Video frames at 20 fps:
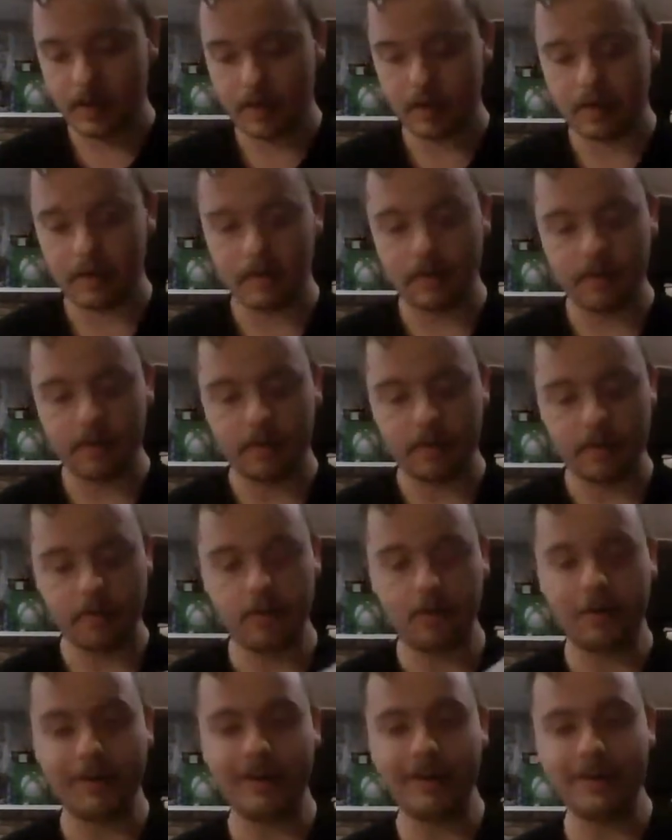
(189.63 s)

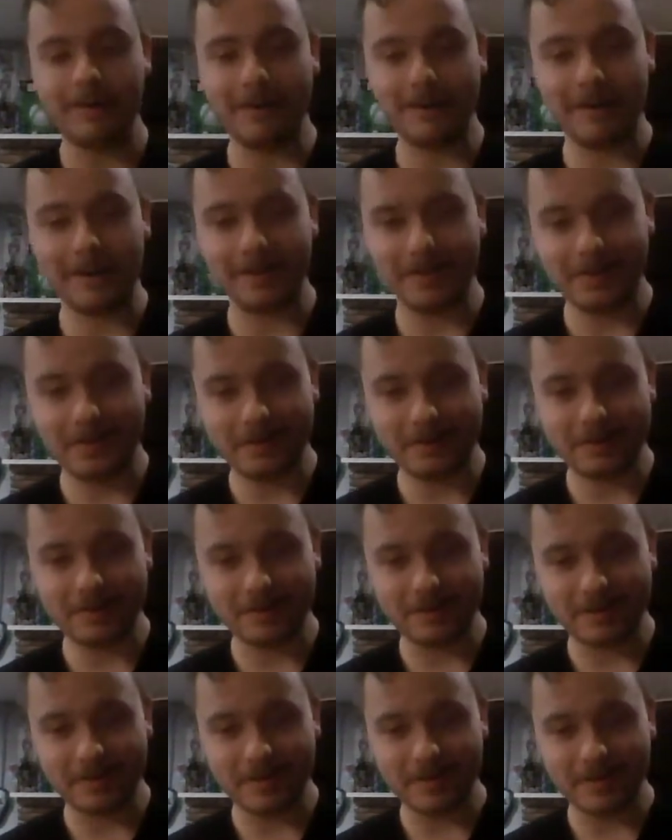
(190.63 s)
Doki Doki Literature
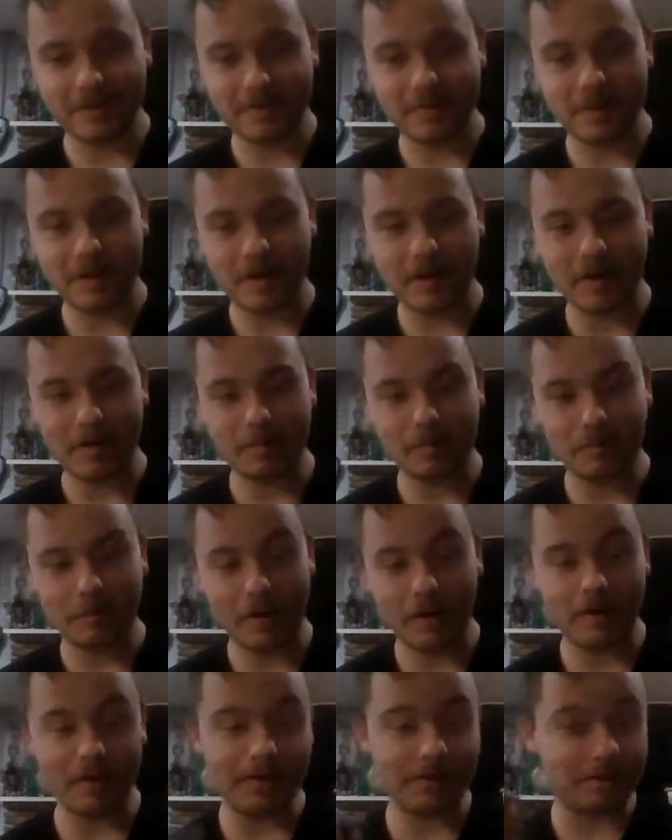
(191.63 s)
Club
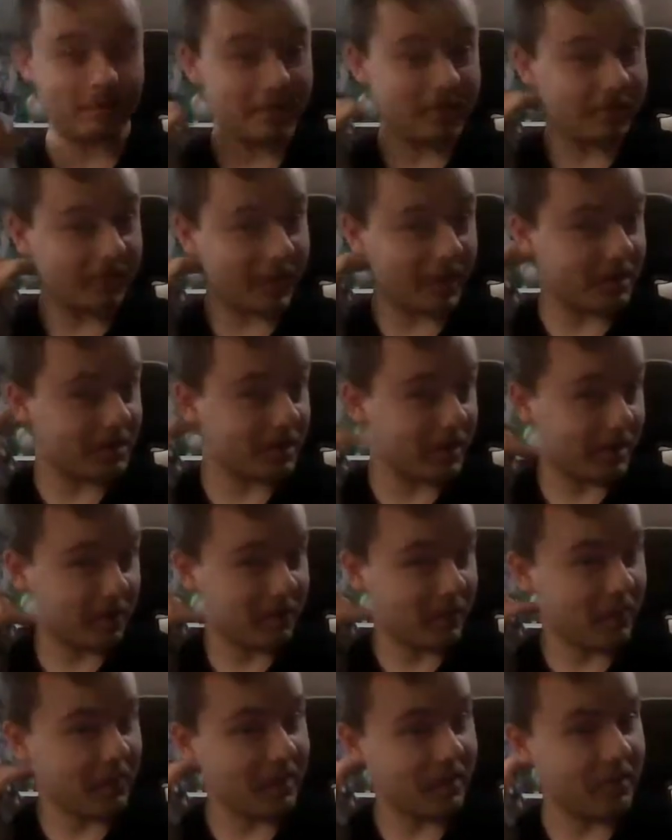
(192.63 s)
Plus, which is actually a
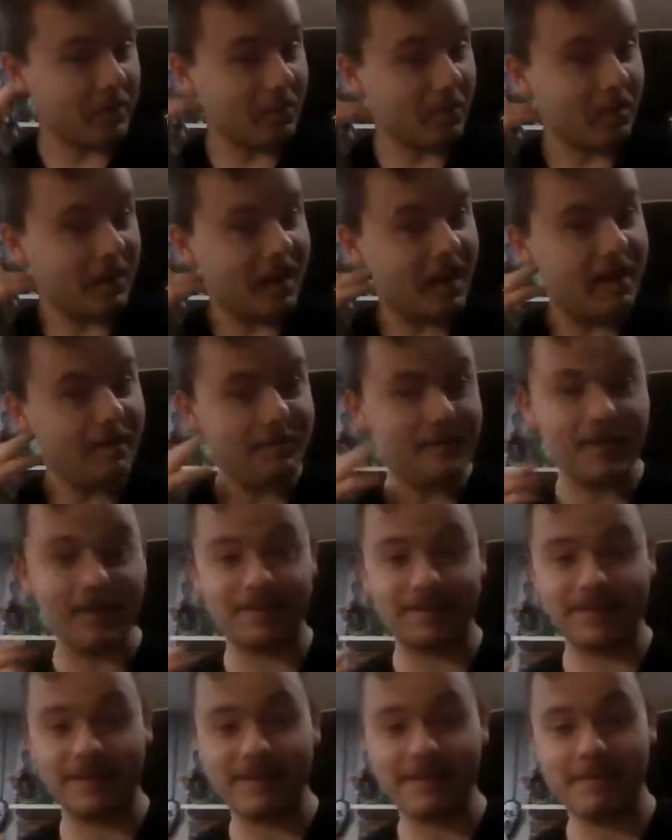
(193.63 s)
really cool game. Yes,
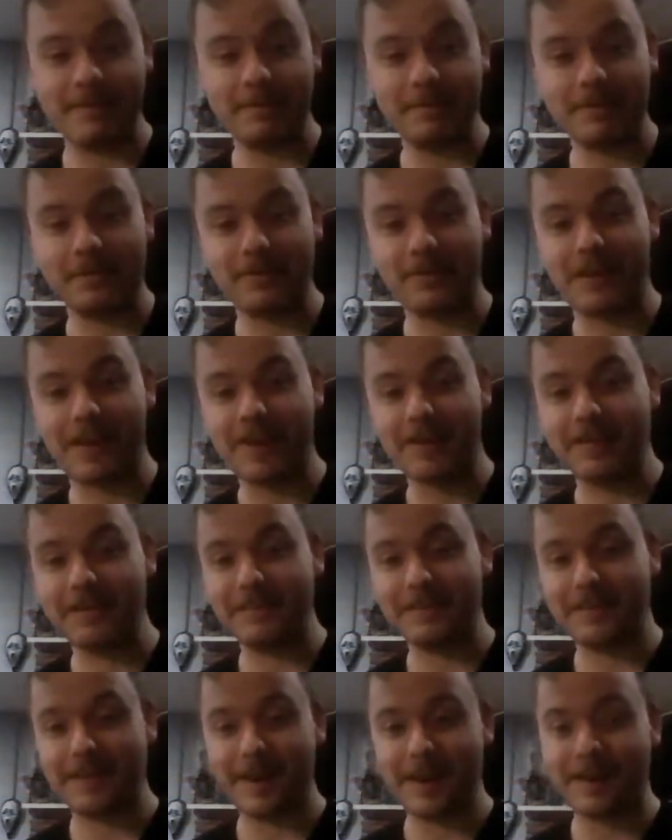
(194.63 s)
I know it looks
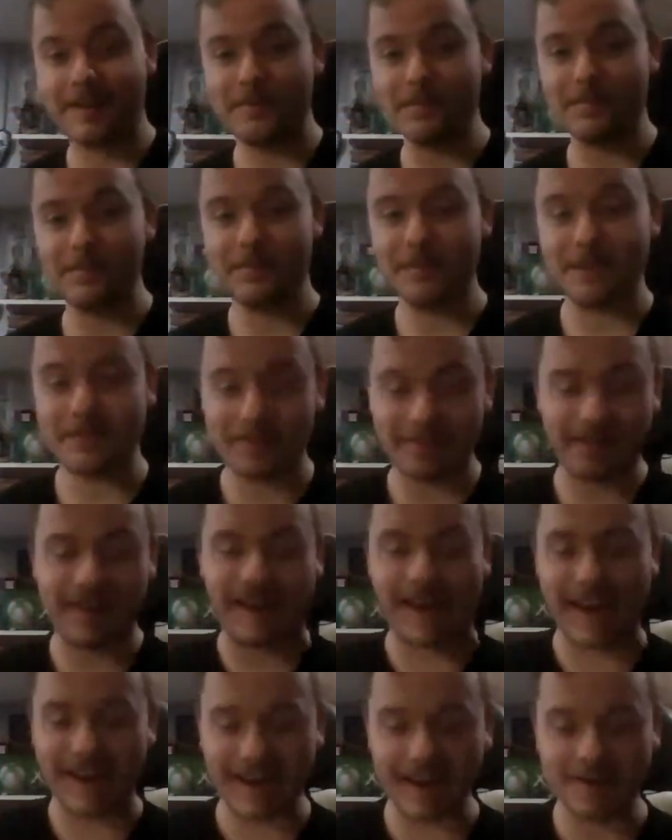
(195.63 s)
kind of it's like
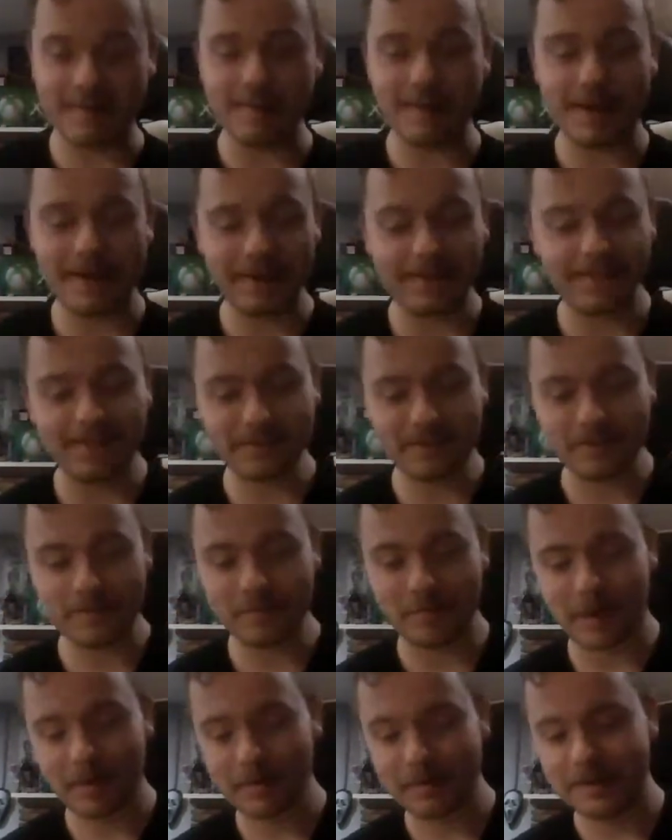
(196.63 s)
anime, so you're
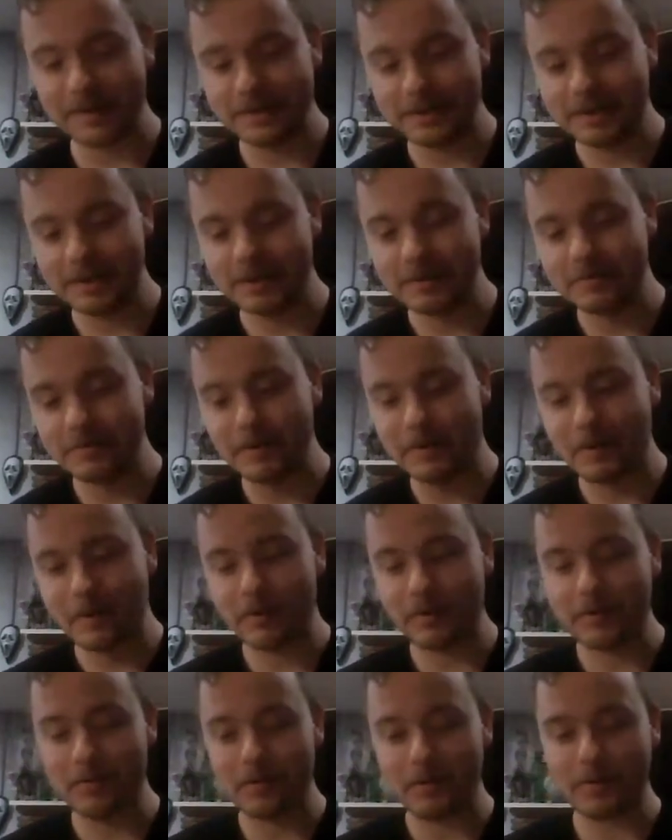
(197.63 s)
probably going to judge me
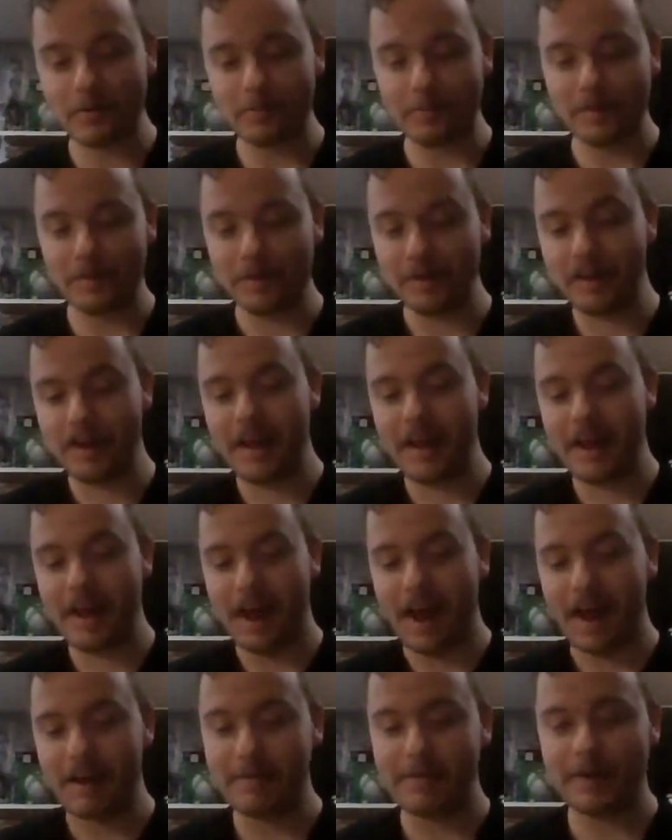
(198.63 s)
hardcore, but
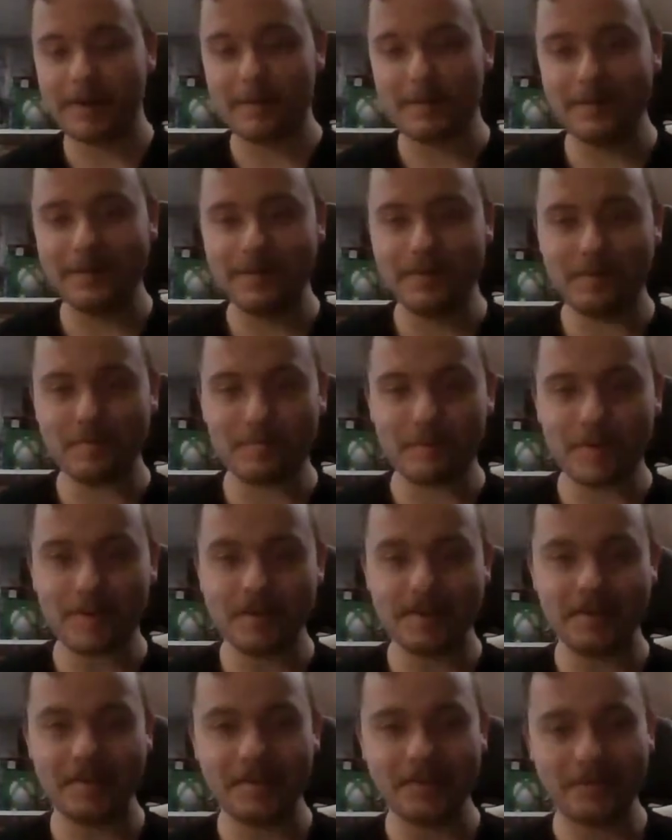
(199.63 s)
I recommend you play
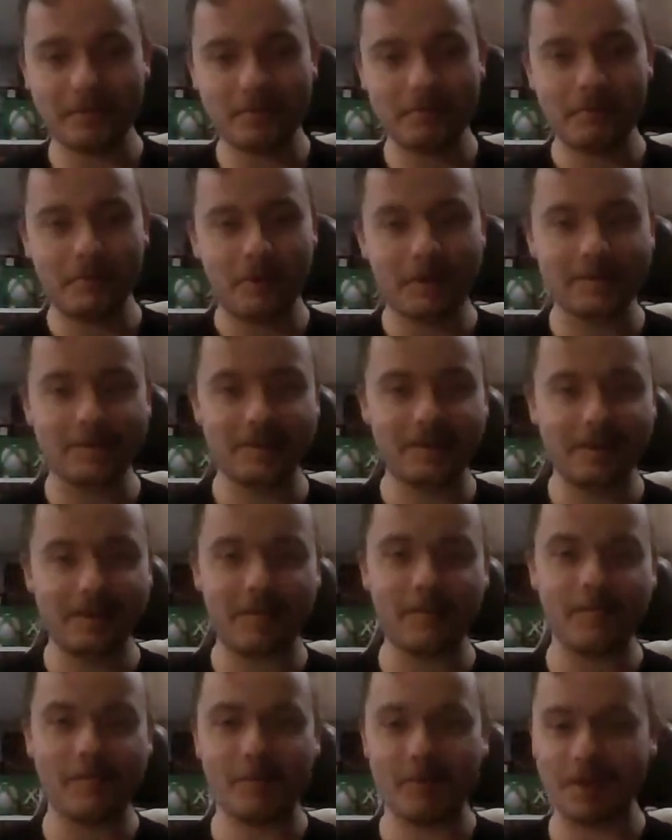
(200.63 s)
it or watch it at
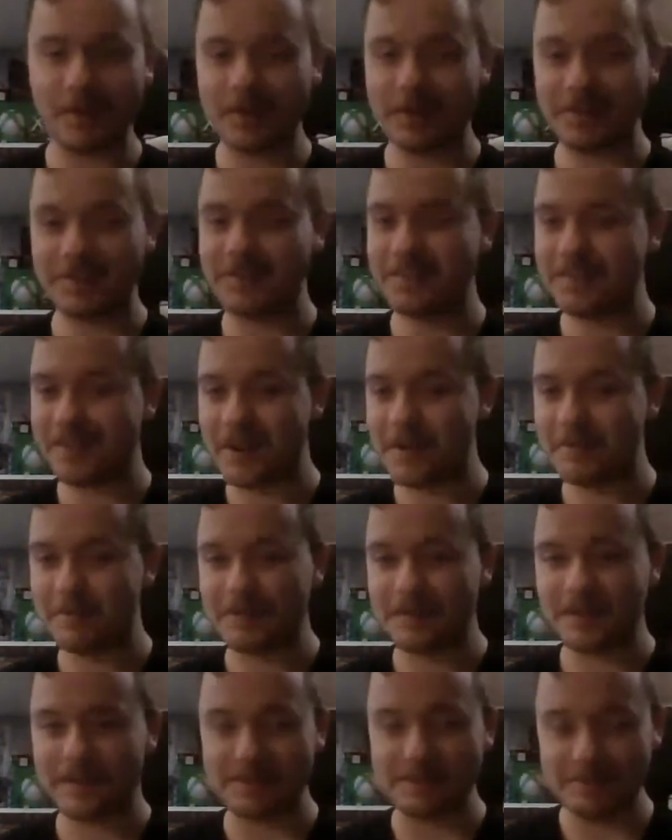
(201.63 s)
some point because it's definitely
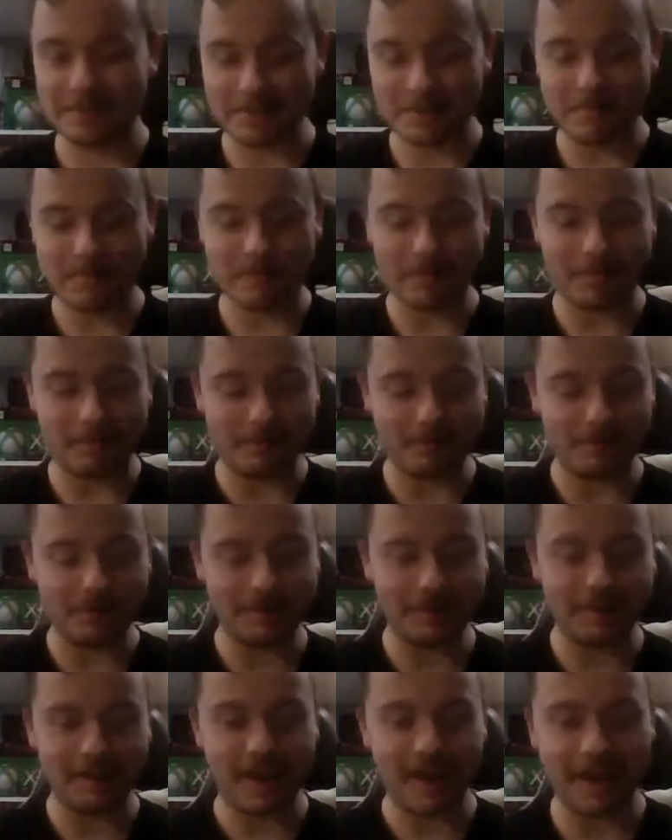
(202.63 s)
not your typical
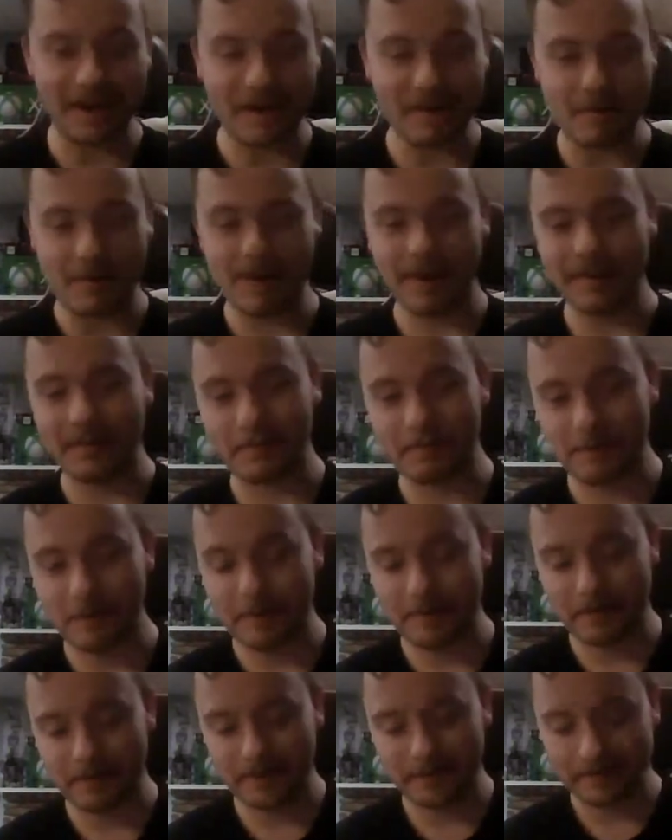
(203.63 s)
anime
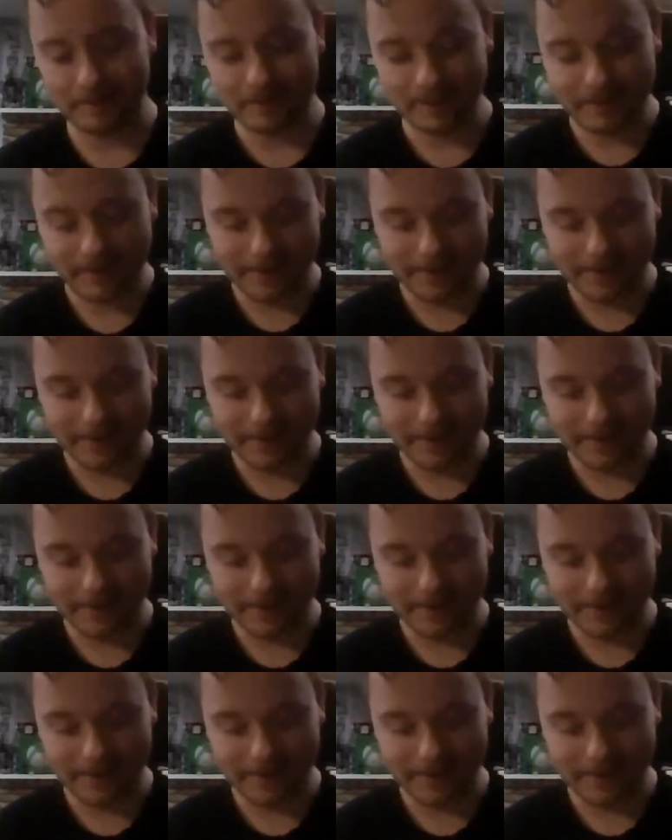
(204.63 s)
experience.